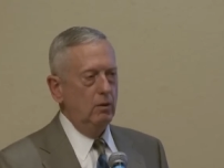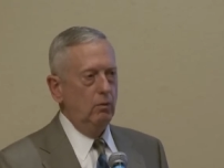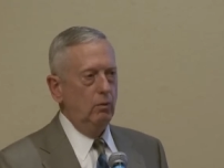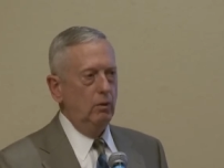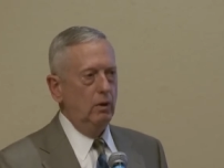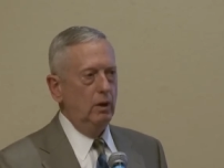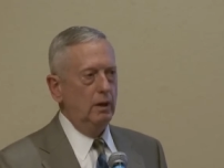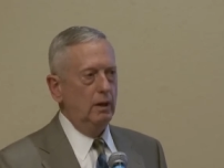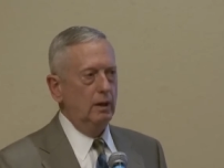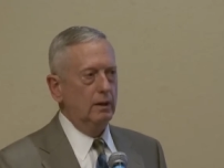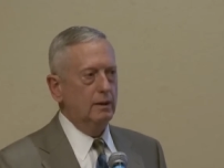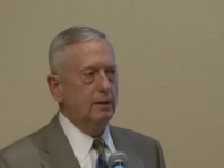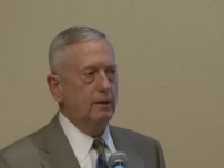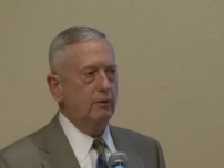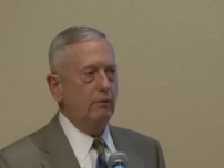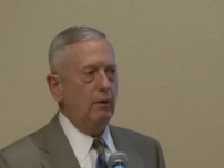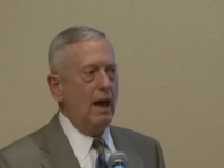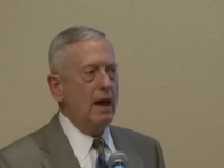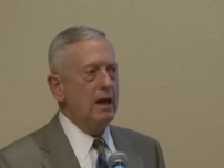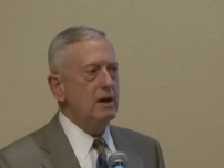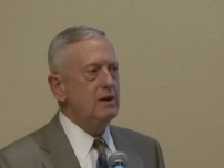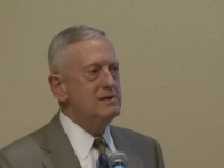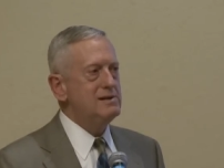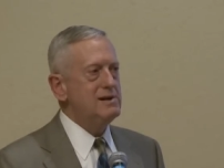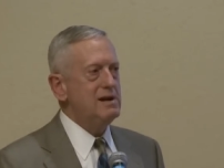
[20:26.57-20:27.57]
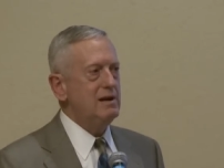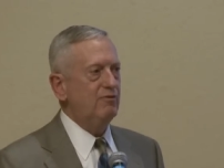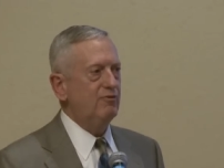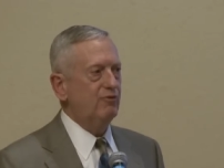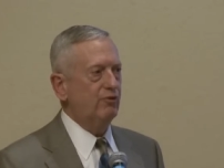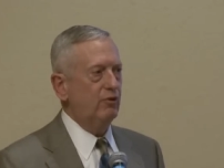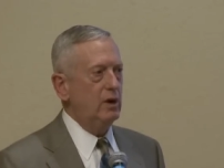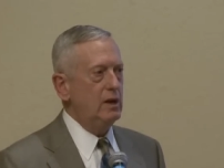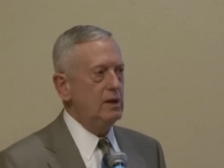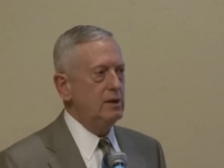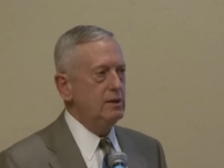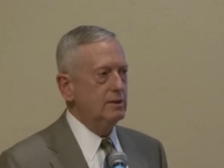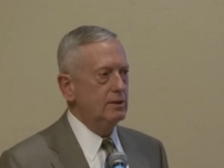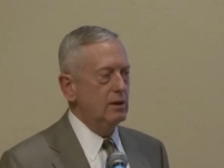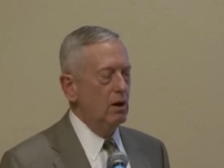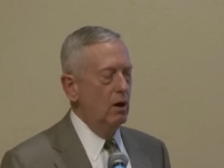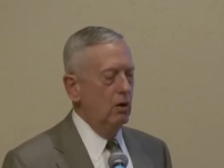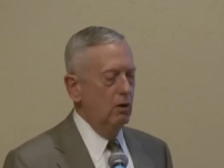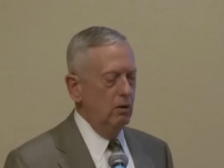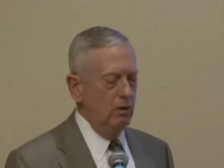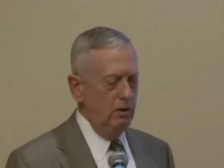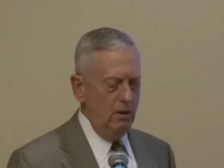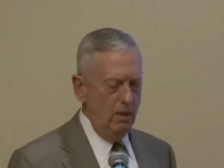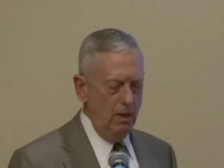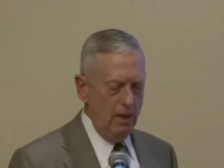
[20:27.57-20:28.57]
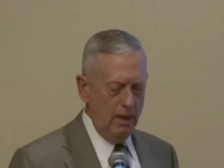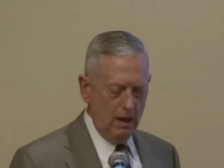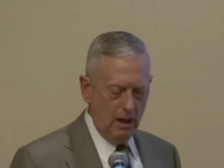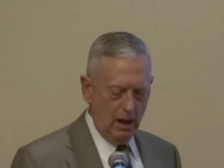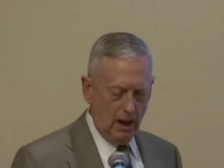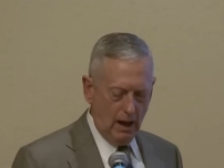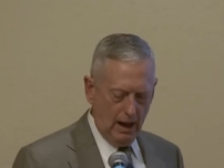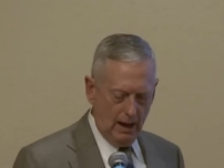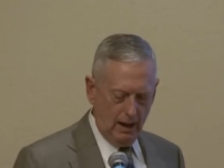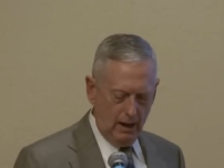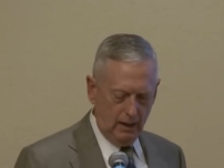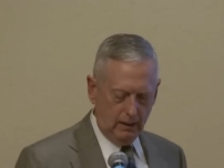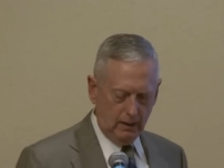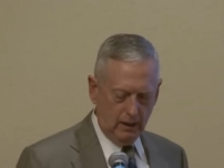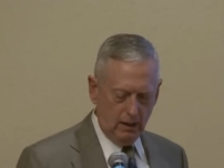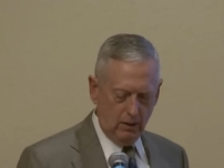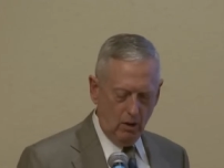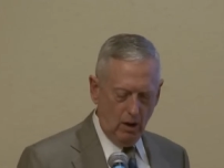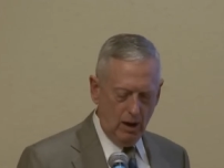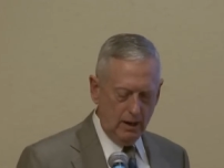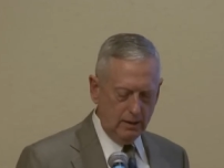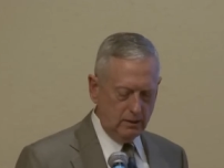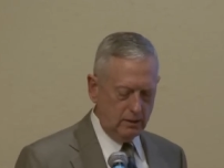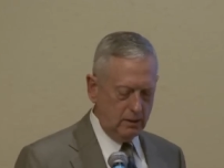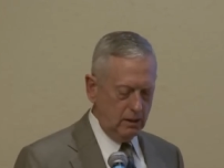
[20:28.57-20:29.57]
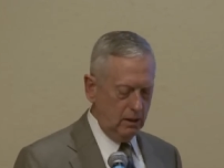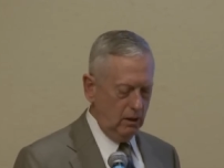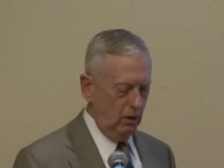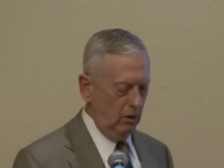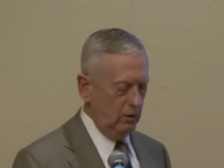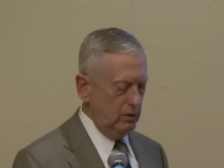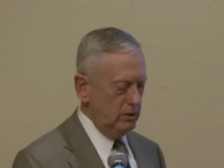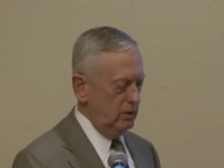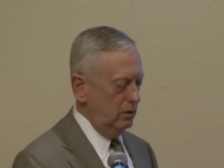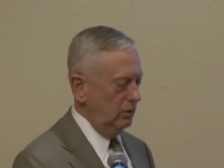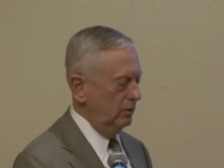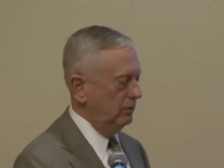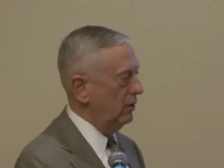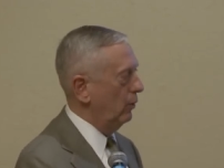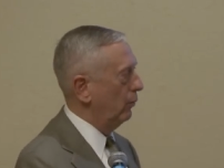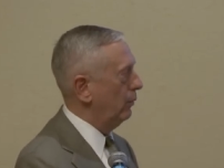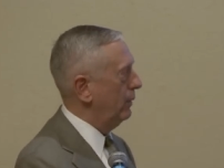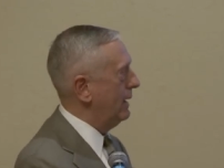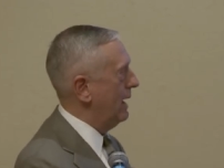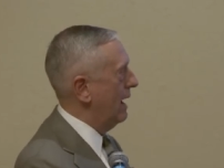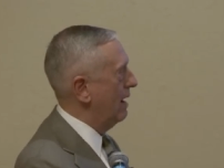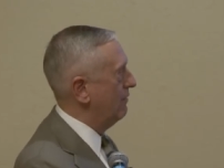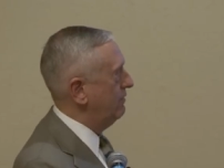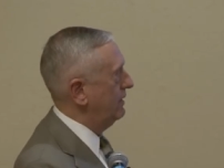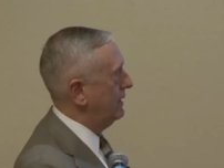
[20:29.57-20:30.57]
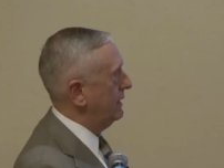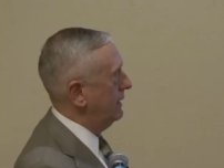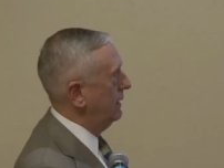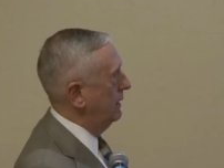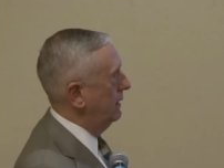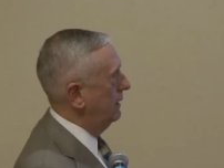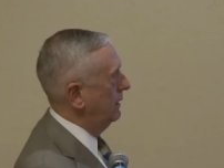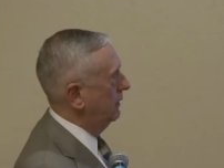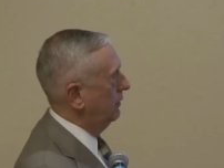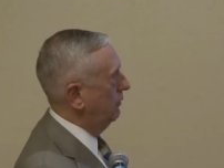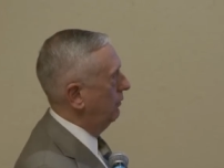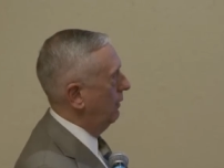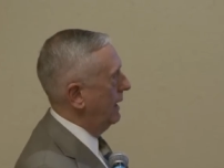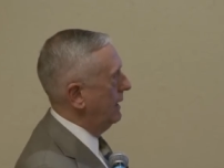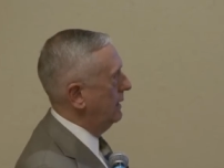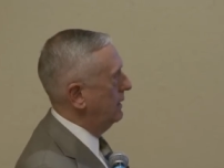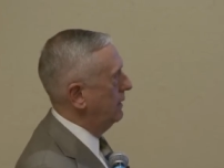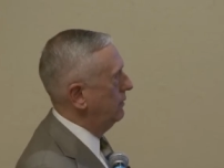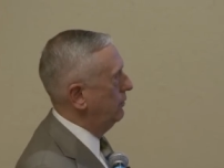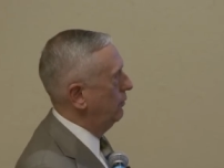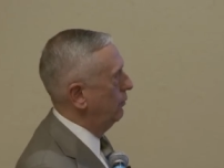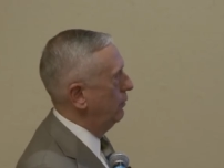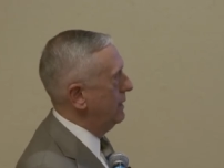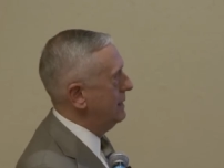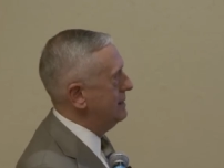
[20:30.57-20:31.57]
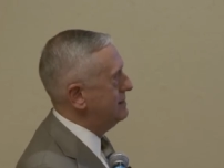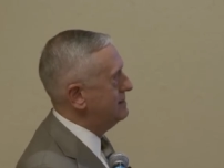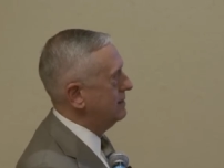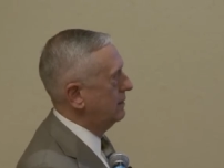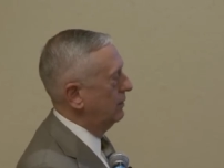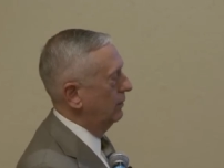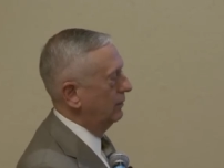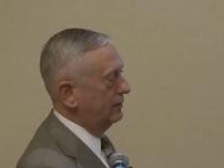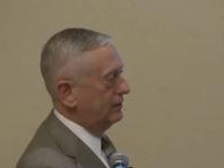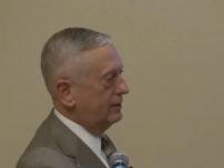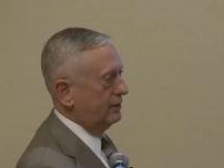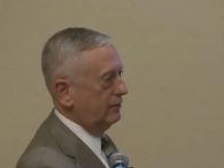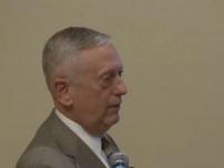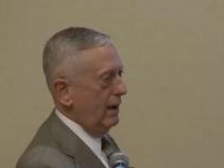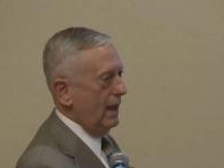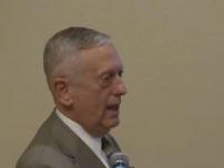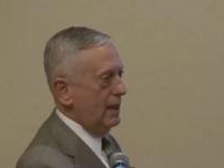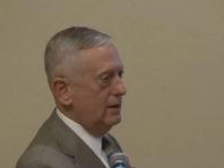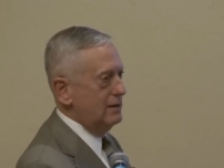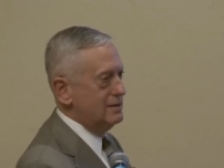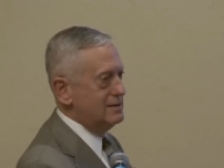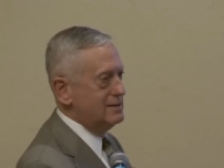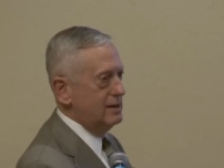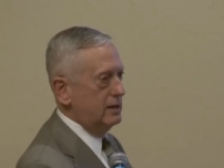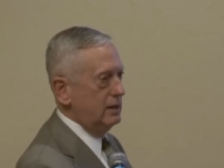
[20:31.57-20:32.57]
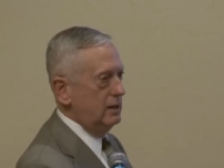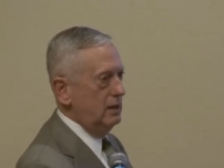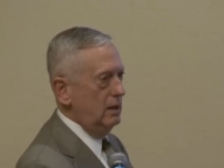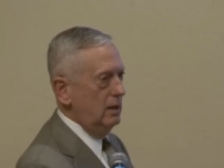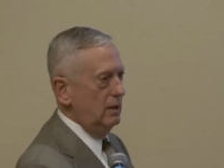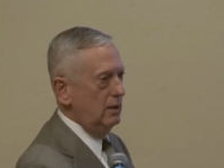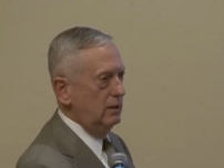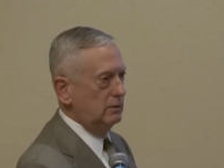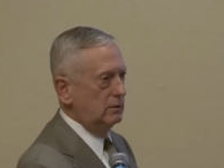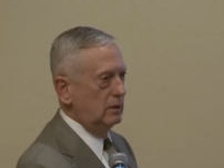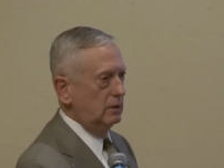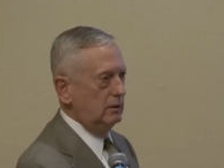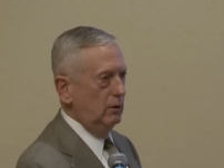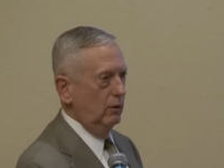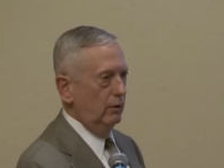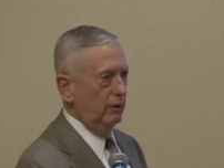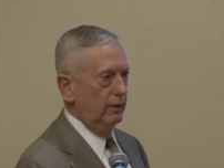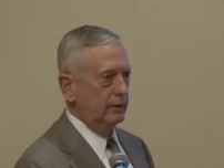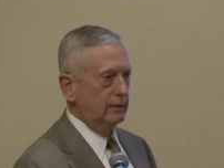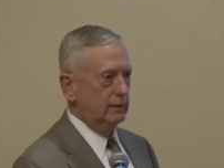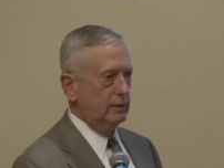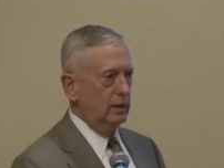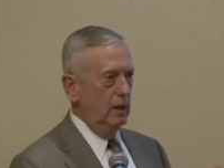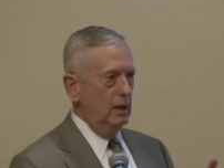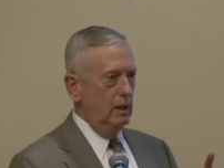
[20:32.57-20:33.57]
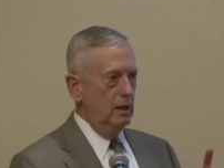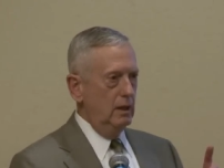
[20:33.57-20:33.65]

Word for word: We're in a strategy-free zone. I cannot tell you that we have an integrated regional strategy to deal with this.